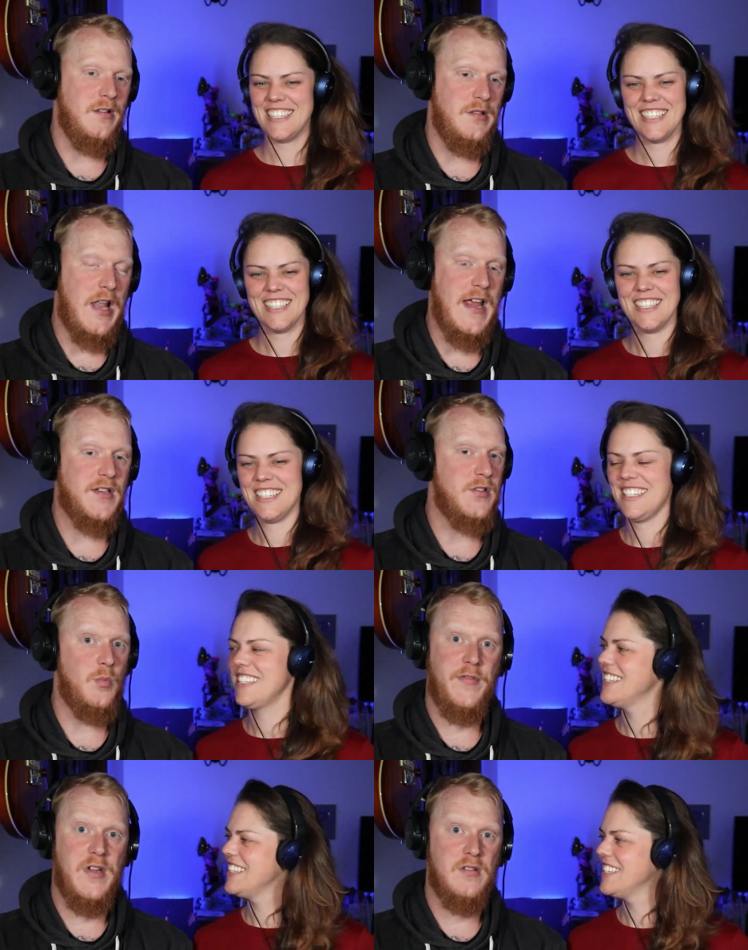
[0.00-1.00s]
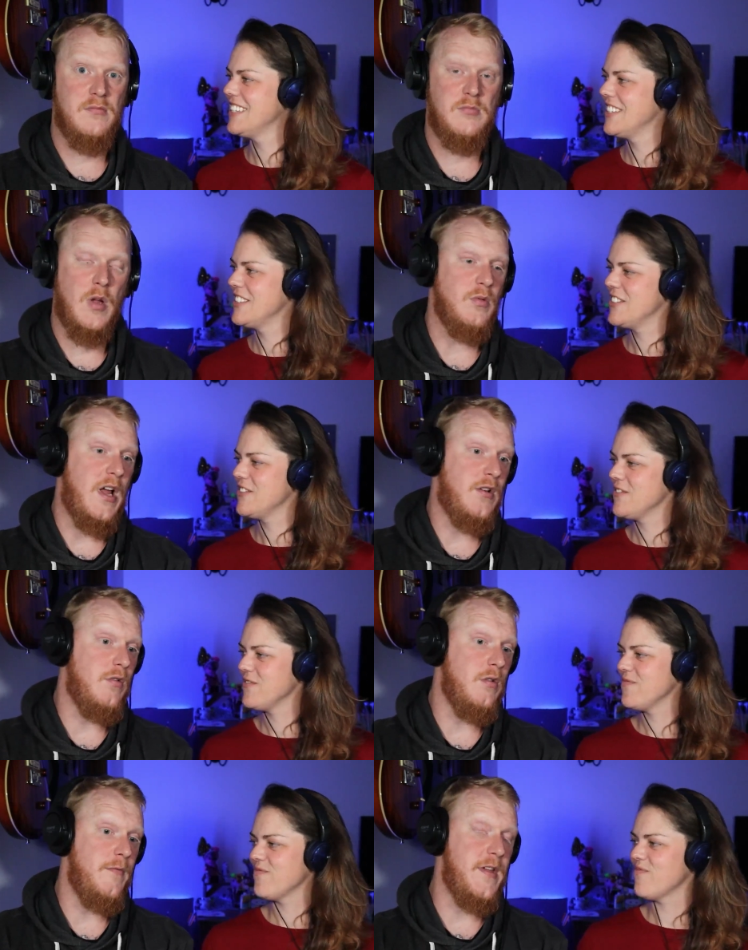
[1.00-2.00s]
Speaker 1: like some of it, don't like
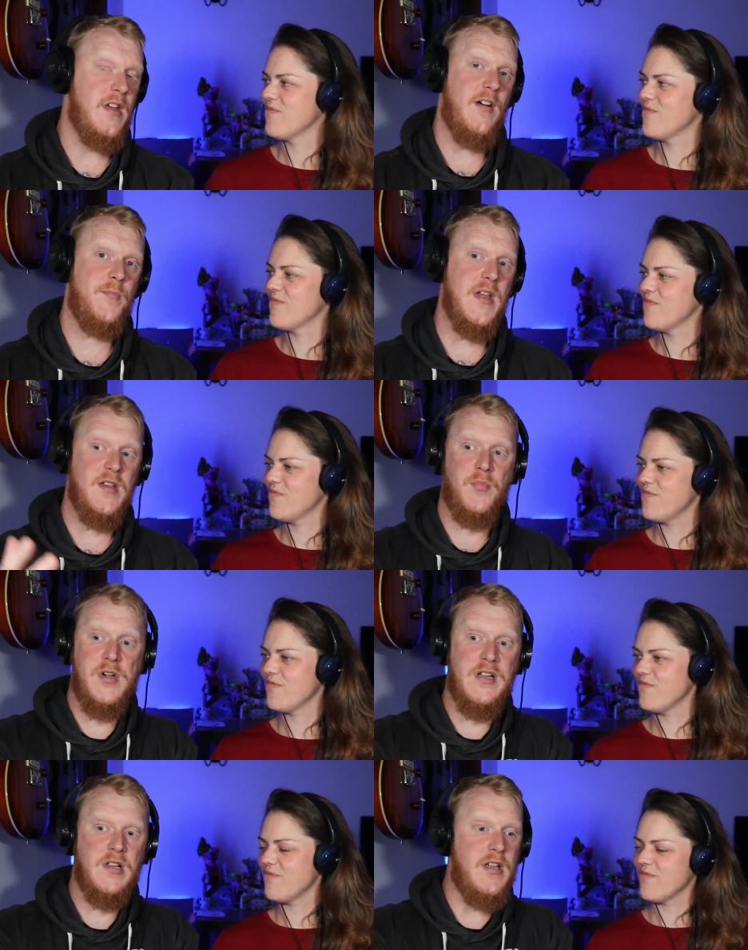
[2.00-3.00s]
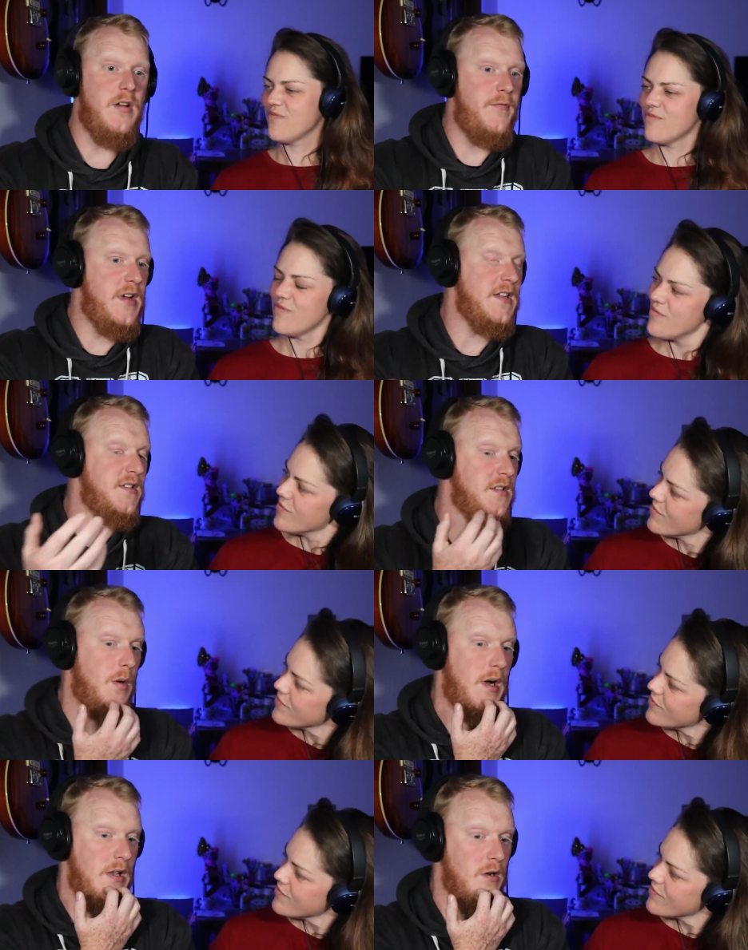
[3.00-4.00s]
all of it. I've made it pretty clear. I've reacted to
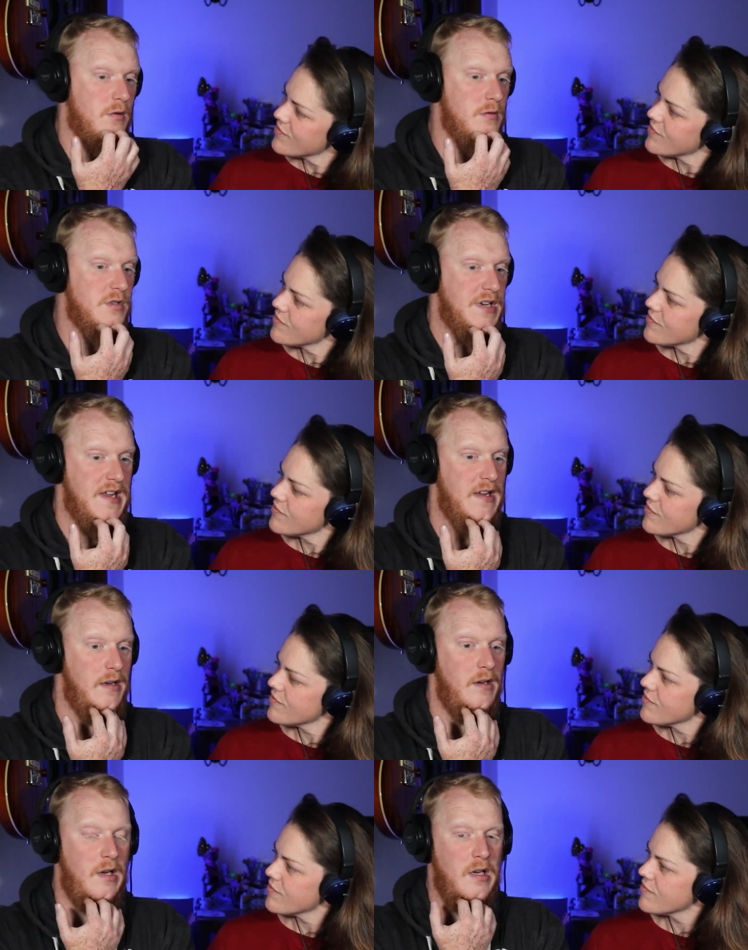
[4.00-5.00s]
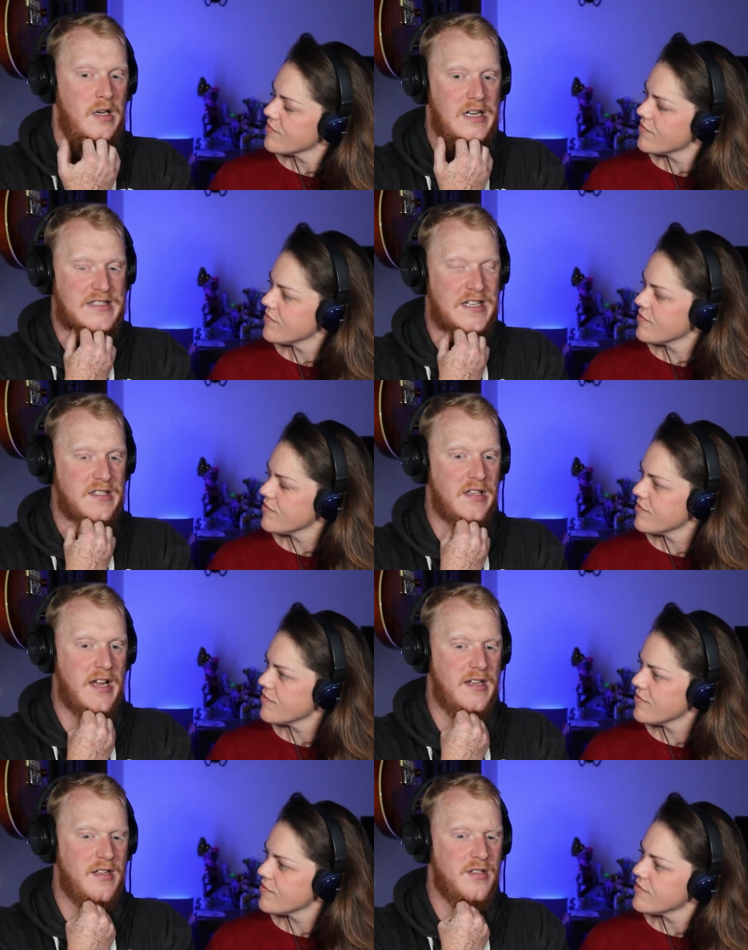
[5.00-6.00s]
quite a lot of country here. I tend to
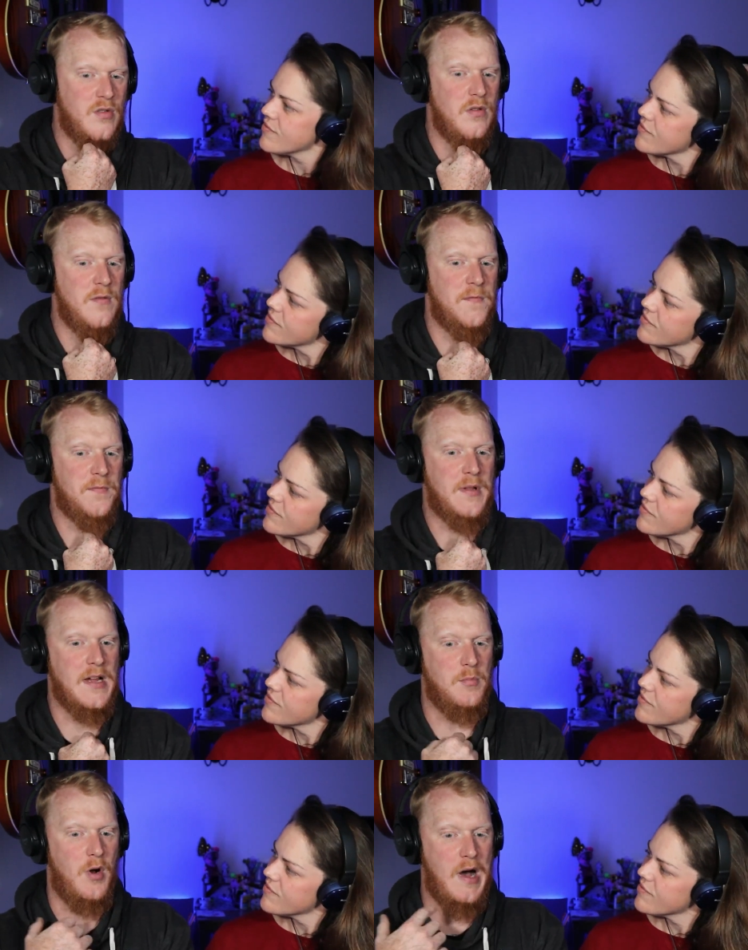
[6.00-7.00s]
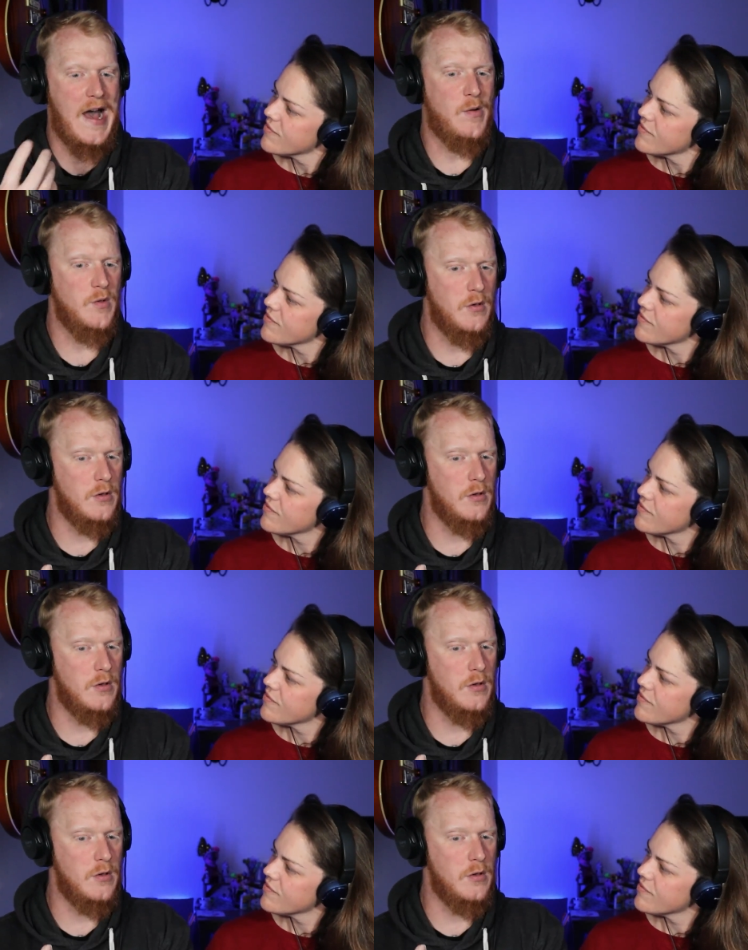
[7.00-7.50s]
like this sort of like more outlaw